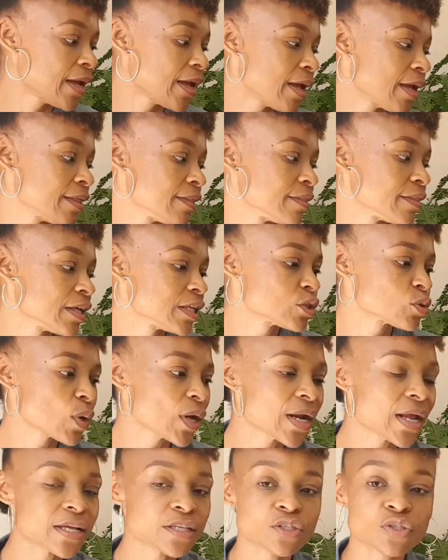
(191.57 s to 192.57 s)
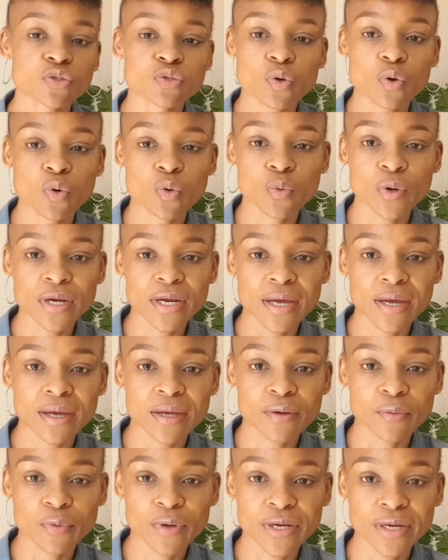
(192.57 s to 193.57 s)
And that's what I saw
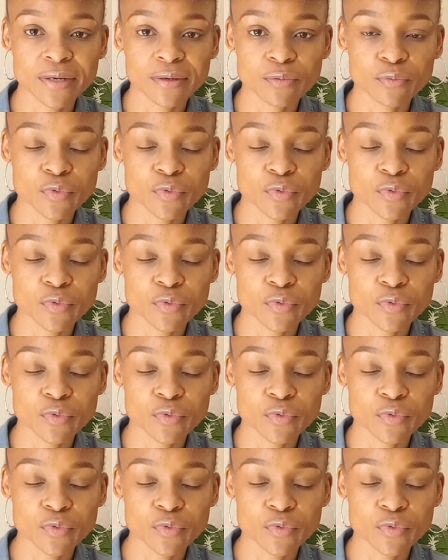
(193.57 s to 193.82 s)
when